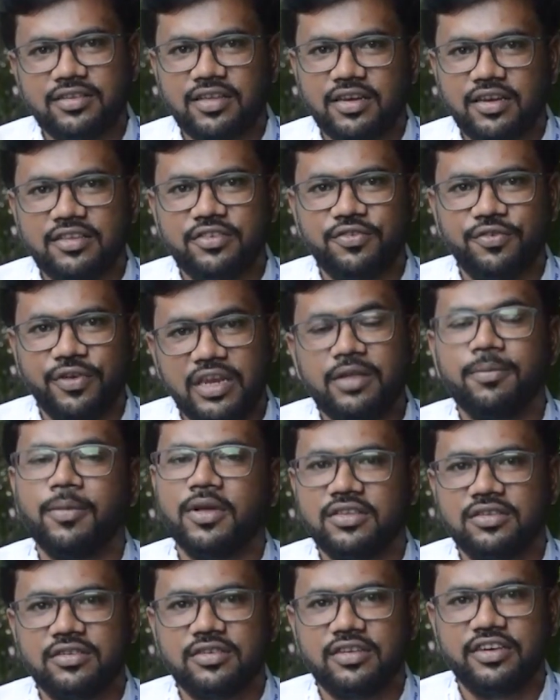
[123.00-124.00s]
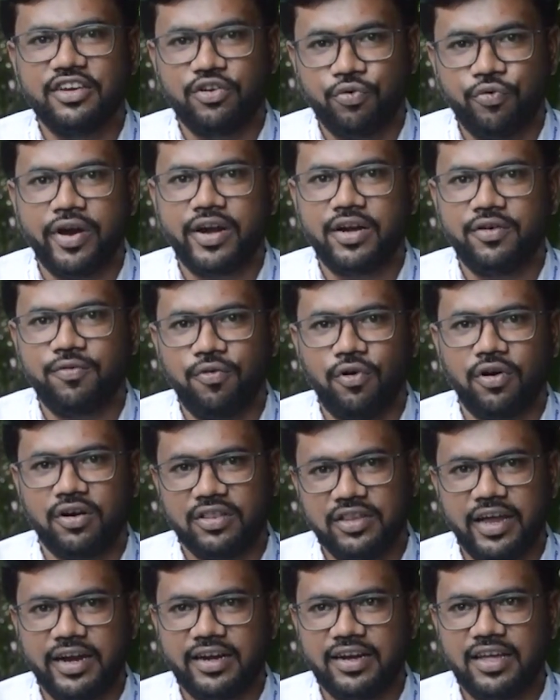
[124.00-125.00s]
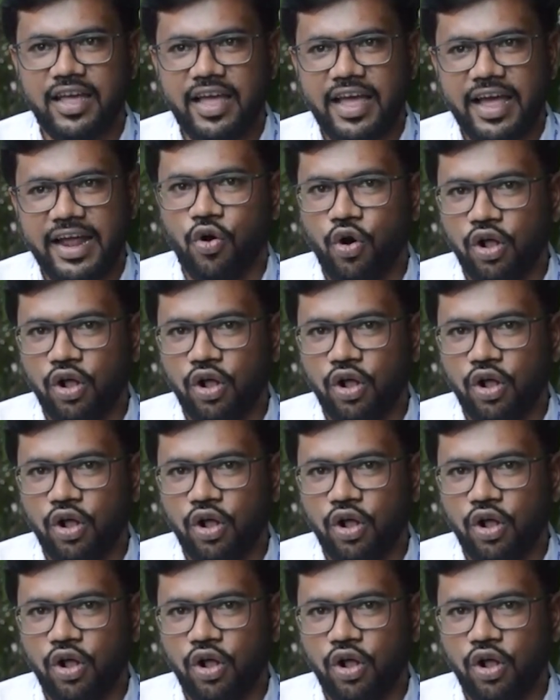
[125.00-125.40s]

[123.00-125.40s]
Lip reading: meditation is very much required for that